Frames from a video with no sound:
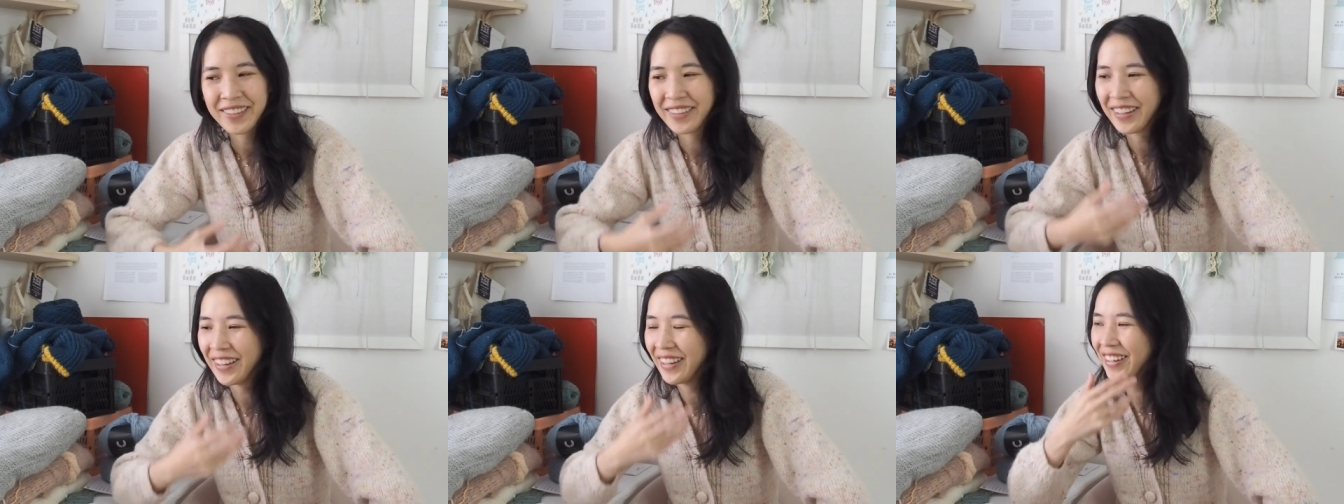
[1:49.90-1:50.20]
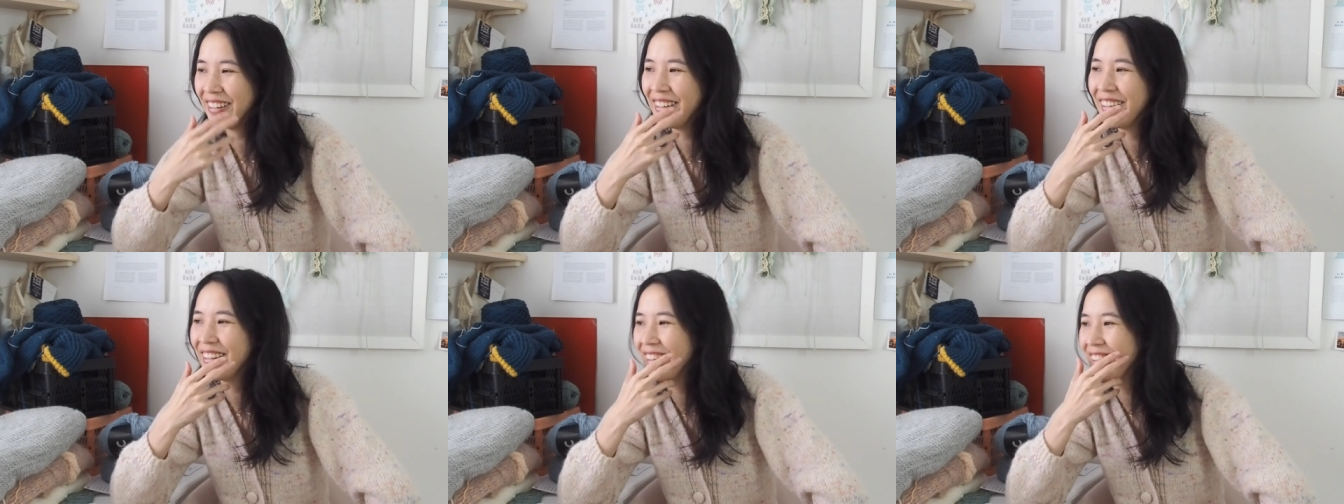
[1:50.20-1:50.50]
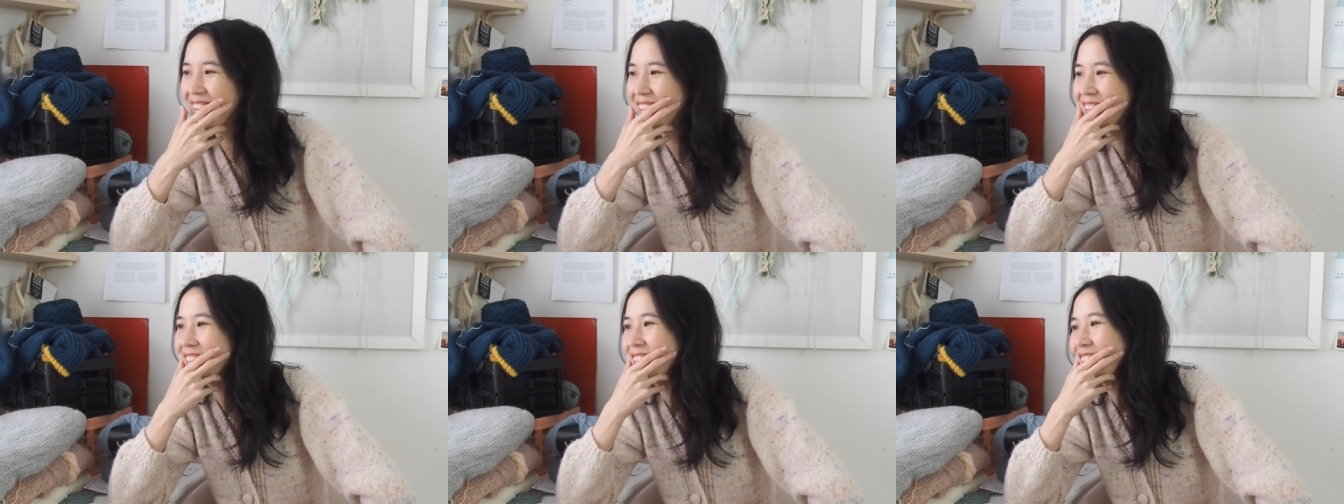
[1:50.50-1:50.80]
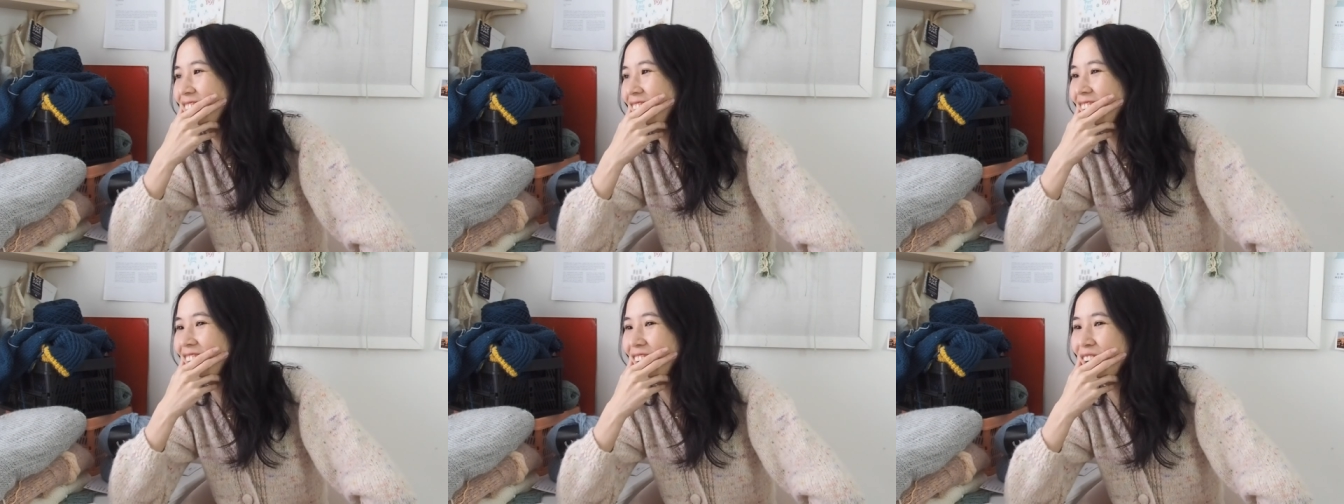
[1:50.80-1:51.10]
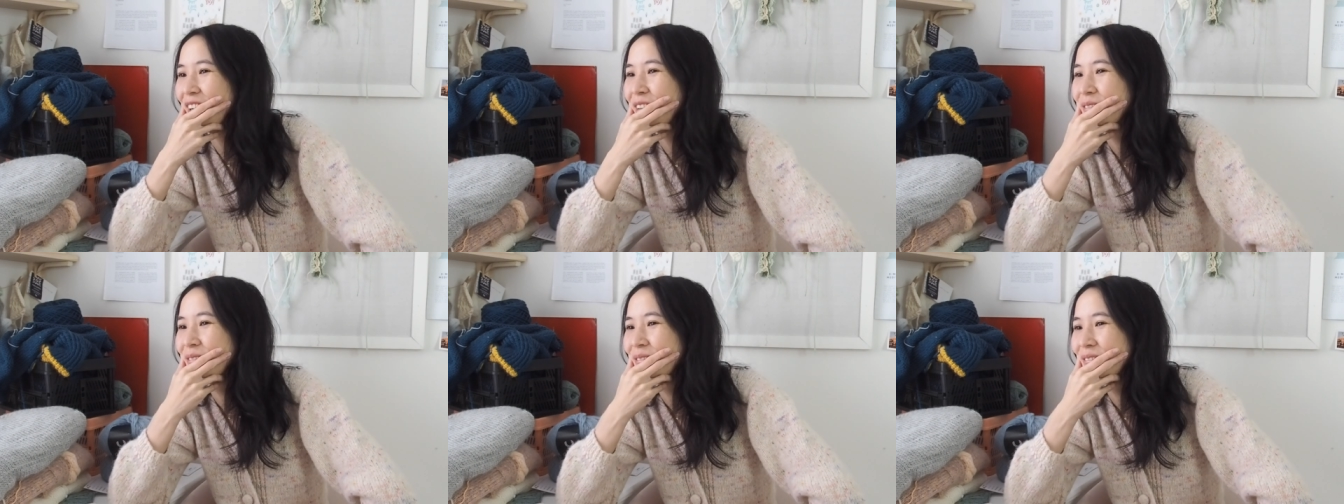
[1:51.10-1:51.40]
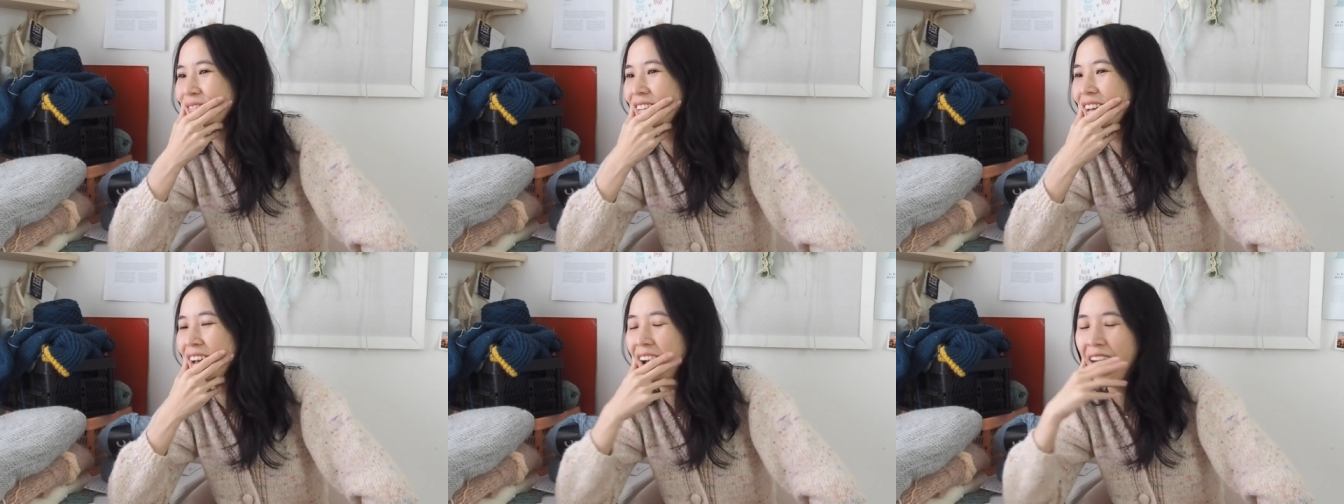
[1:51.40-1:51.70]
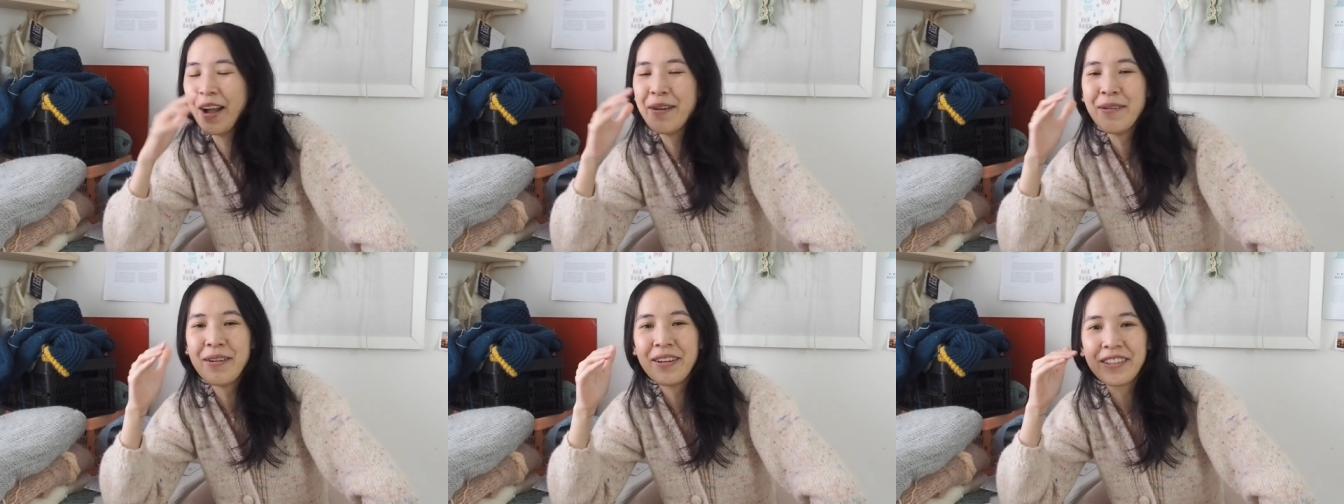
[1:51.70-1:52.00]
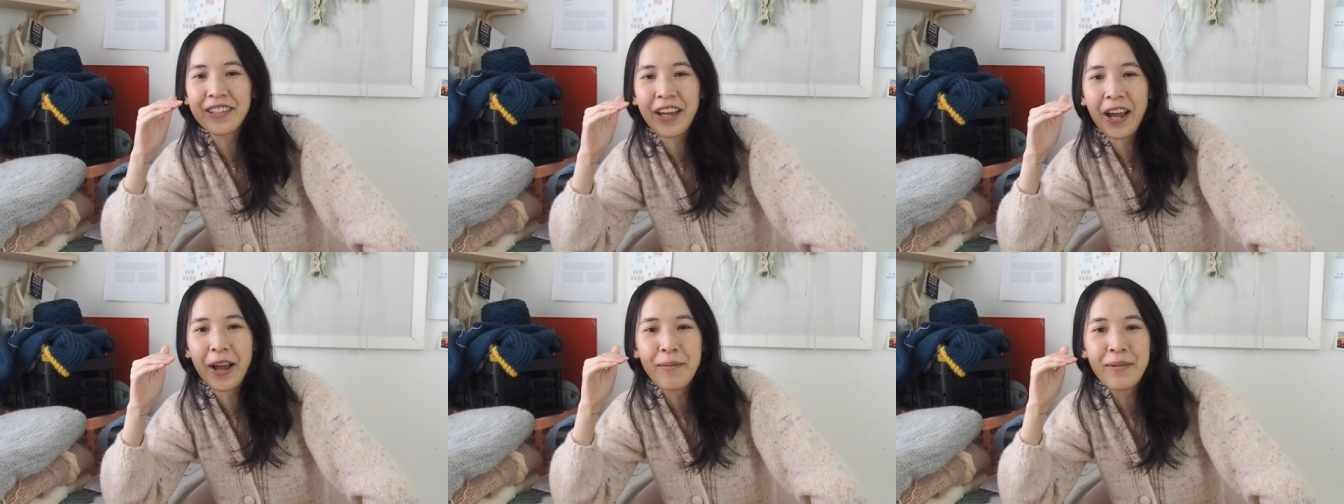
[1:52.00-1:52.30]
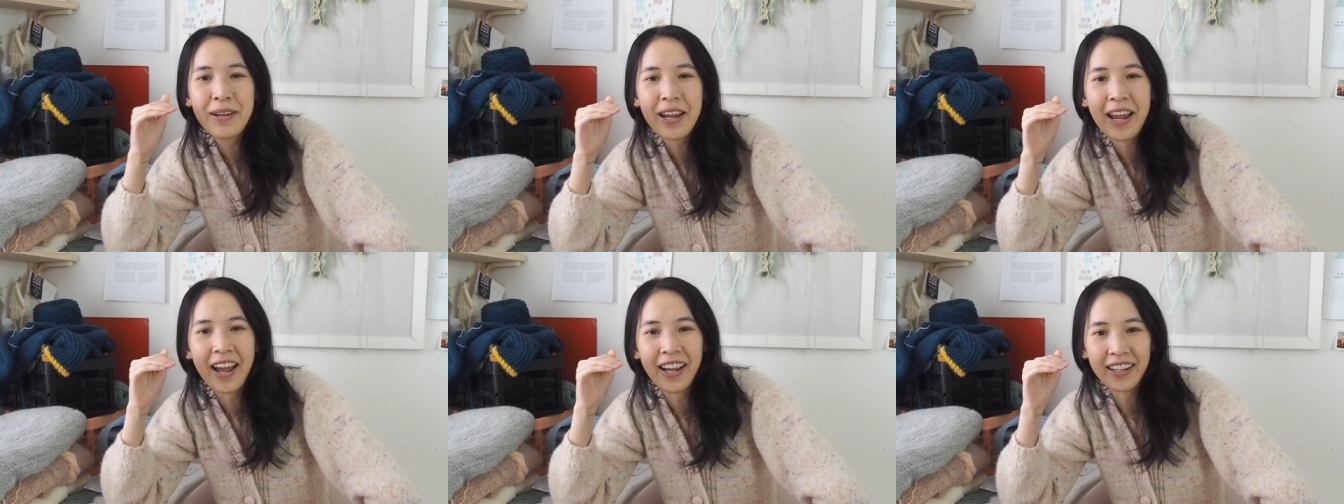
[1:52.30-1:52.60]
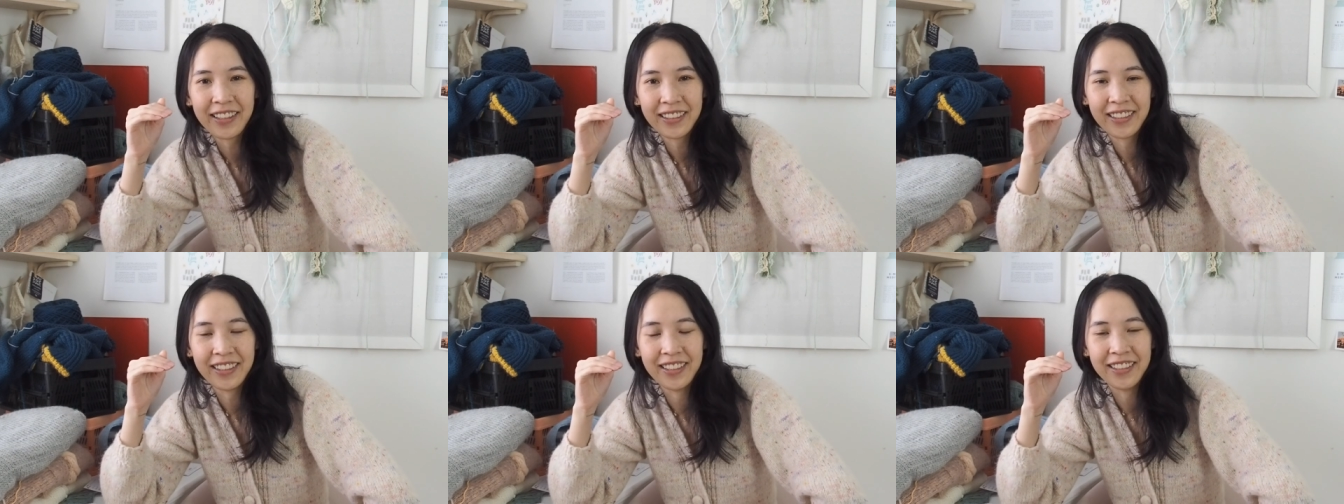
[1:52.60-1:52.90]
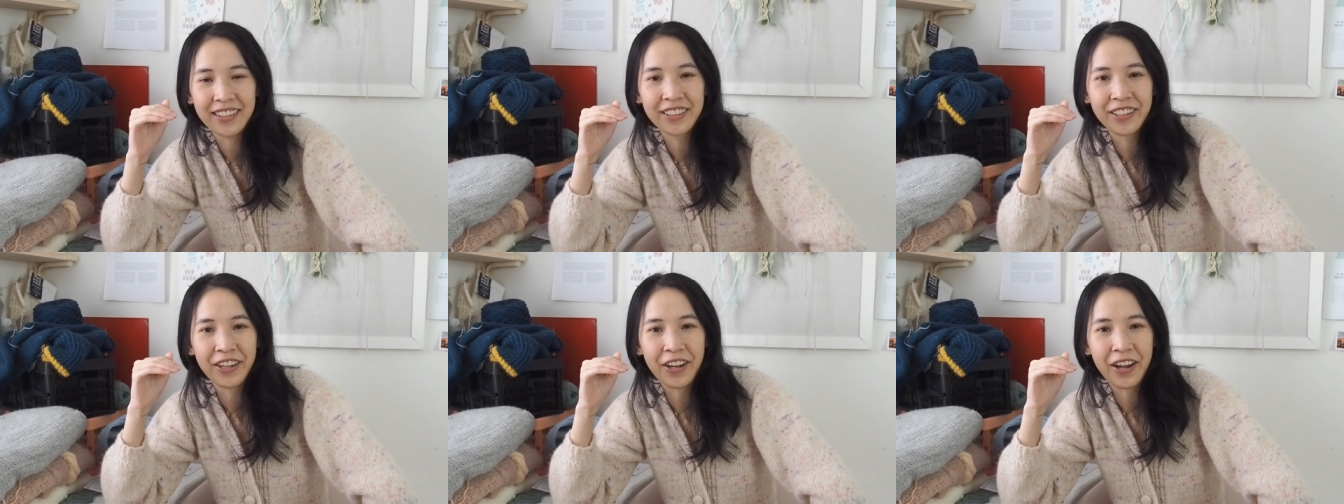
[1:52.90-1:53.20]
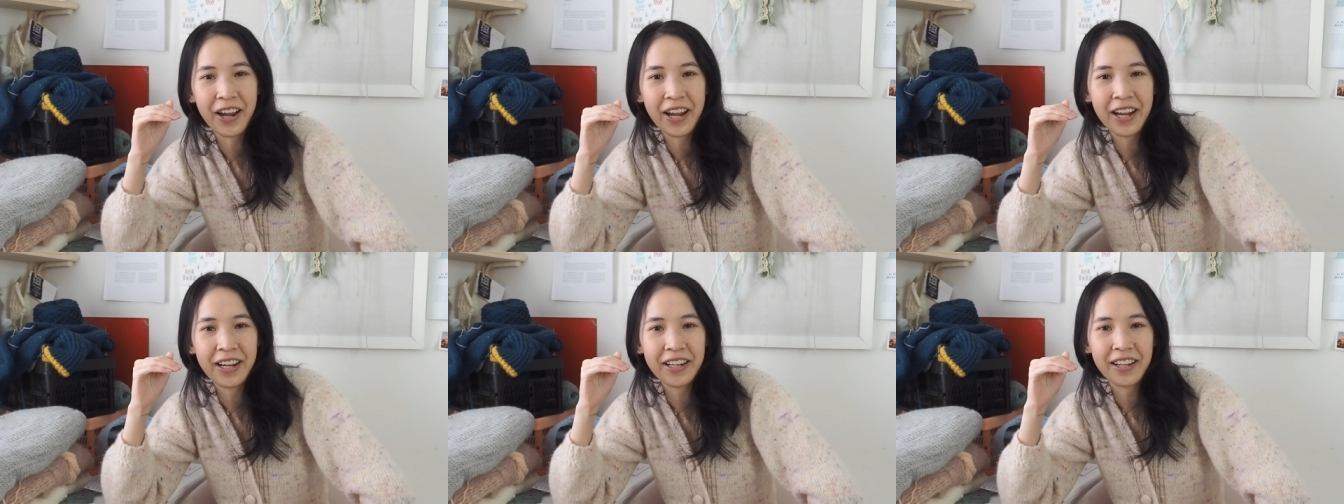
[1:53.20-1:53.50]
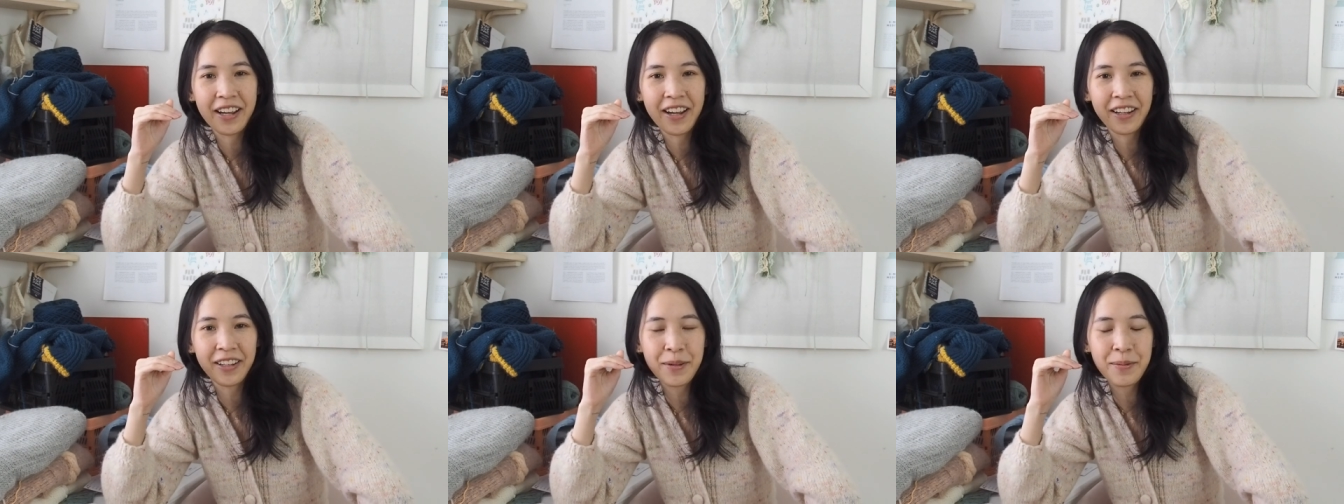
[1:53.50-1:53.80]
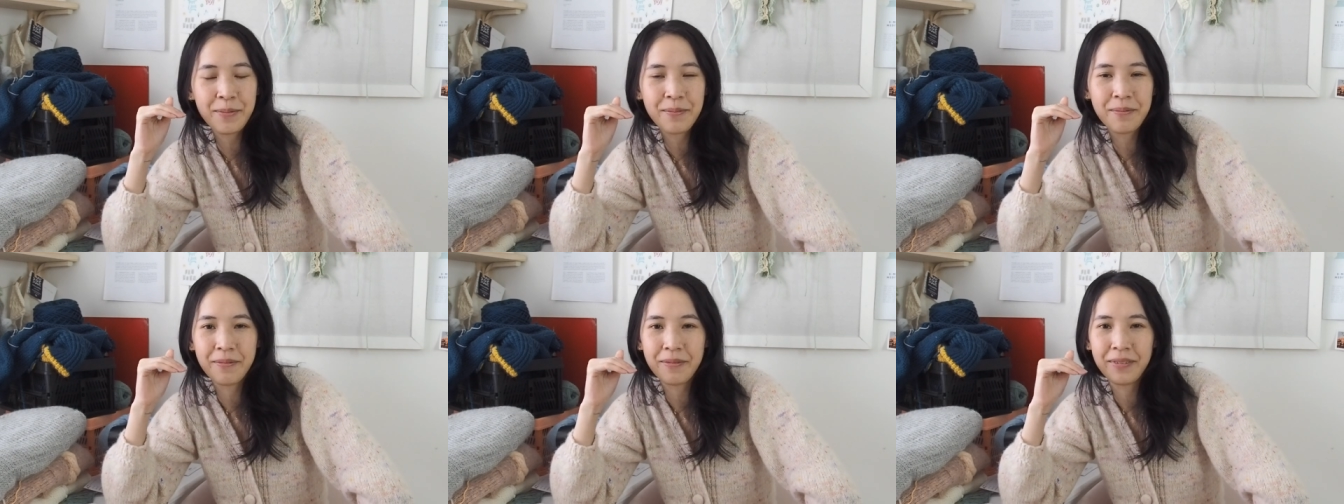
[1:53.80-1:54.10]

I don't know. Okay. I'm a, so I'm an actor, so I, I can,